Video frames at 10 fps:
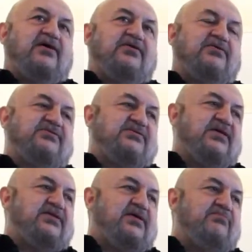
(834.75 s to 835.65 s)
on a
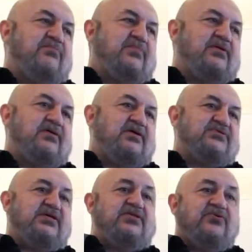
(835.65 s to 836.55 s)
Sunday, uh, a
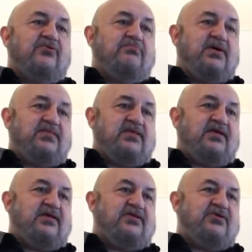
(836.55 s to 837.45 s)
Sunday or a
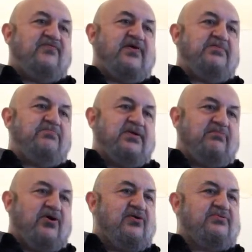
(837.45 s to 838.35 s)
Monday, and you'd find
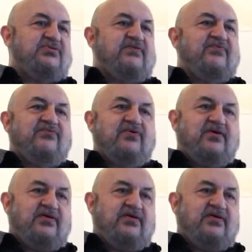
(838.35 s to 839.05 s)
beer bottles everywhere.